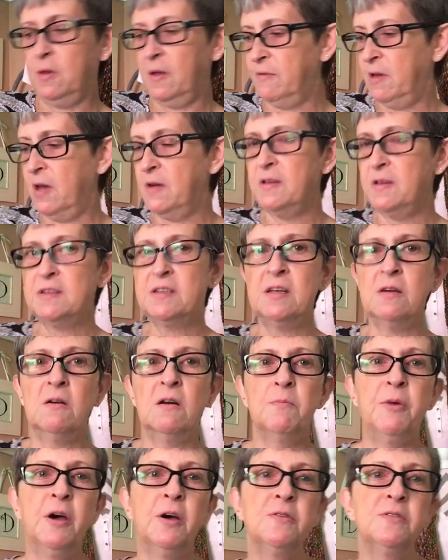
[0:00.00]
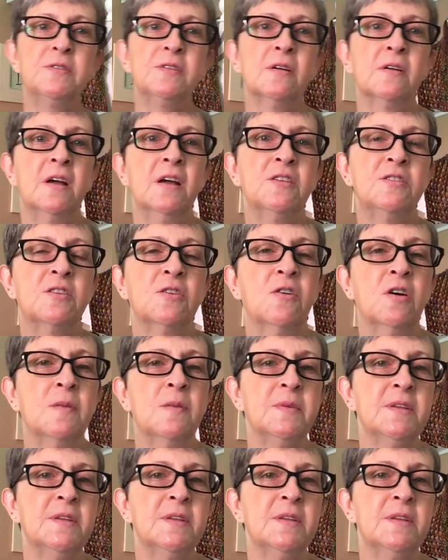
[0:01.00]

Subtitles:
I've noticed it on posts on Instagram